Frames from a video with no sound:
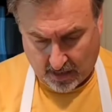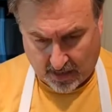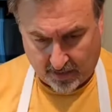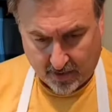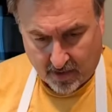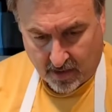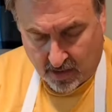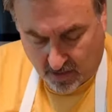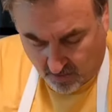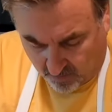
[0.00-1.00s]
And
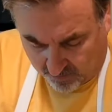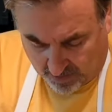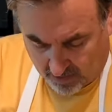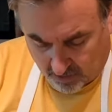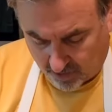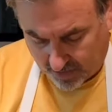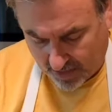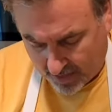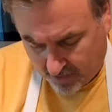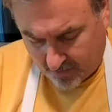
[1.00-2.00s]
take a look
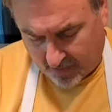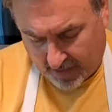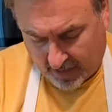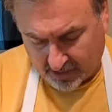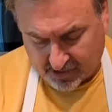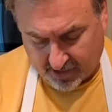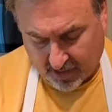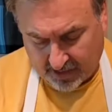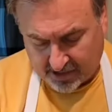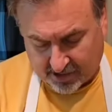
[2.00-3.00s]
at it, and it's
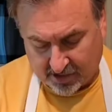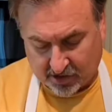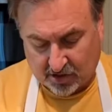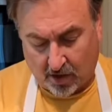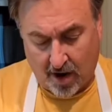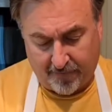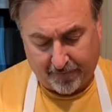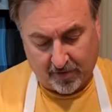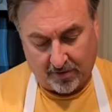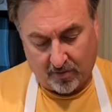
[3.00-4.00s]
nice and
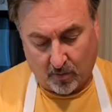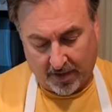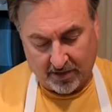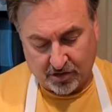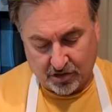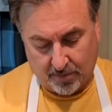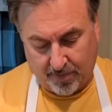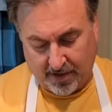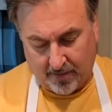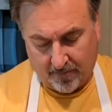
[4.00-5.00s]
soft the way it
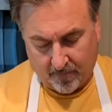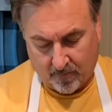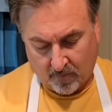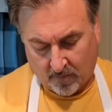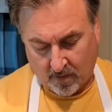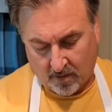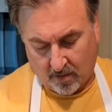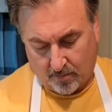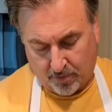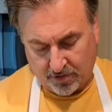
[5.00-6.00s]
should be.
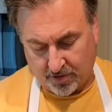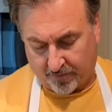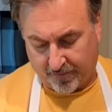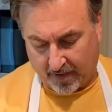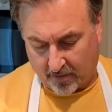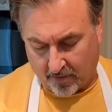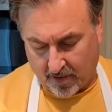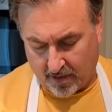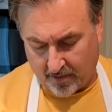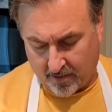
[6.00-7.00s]
You can push your finger
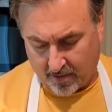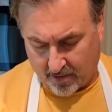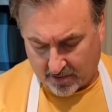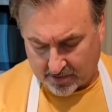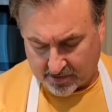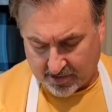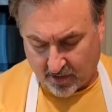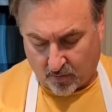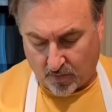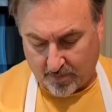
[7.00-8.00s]
in it and you can
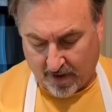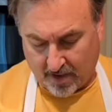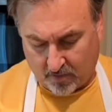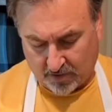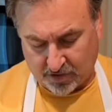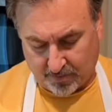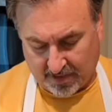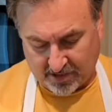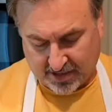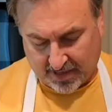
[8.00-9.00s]
see it rebound, which
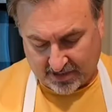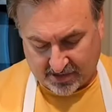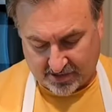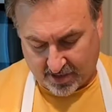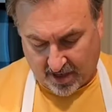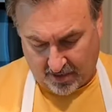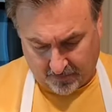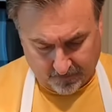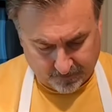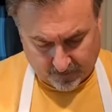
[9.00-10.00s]
means that it's
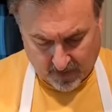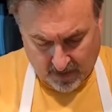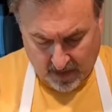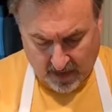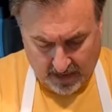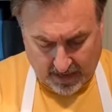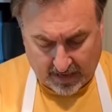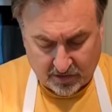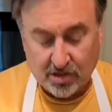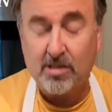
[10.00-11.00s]
done.
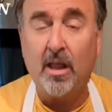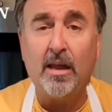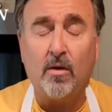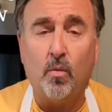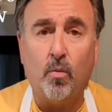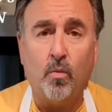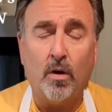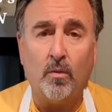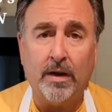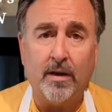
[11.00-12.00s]
And just like
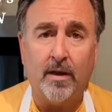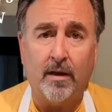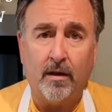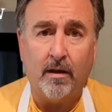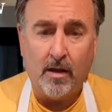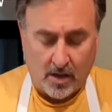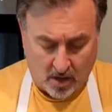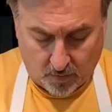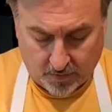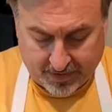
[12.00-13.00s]
what we did
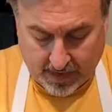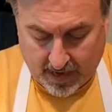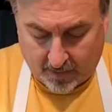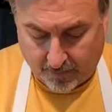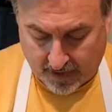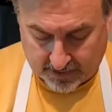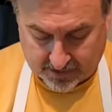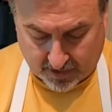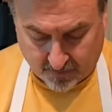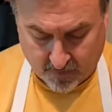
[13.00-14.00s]
with the egg
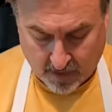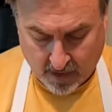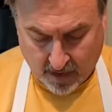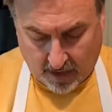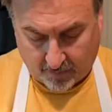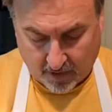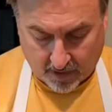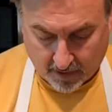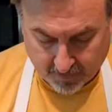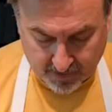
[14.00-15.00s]
pasta, I'm
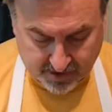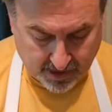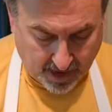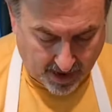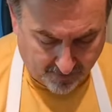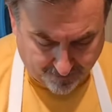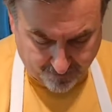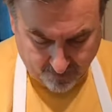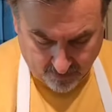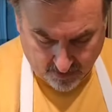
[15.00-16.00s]
going to cut this in
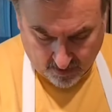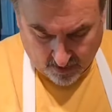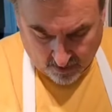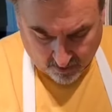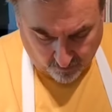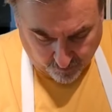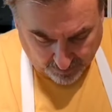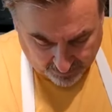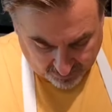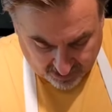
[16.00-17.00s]
half. Don't
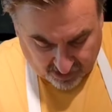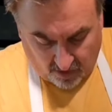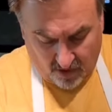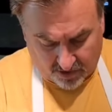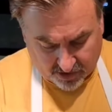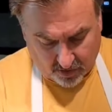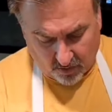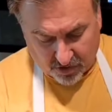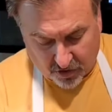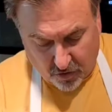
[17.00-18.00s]
forget, this
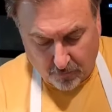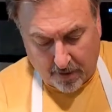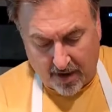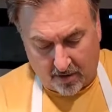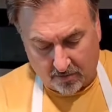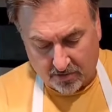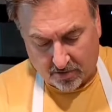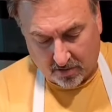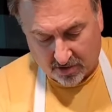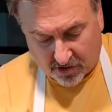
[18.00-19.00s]
also is 2
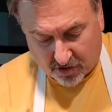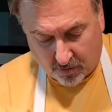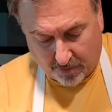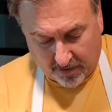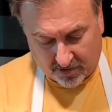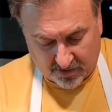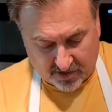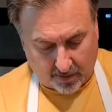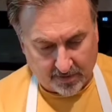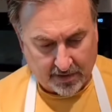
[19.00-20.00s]
pounds. This is 2 pounds
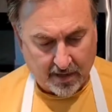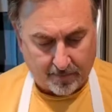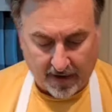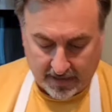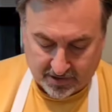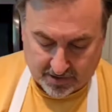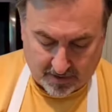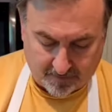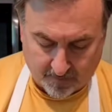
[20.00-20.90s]
of semolina pasta.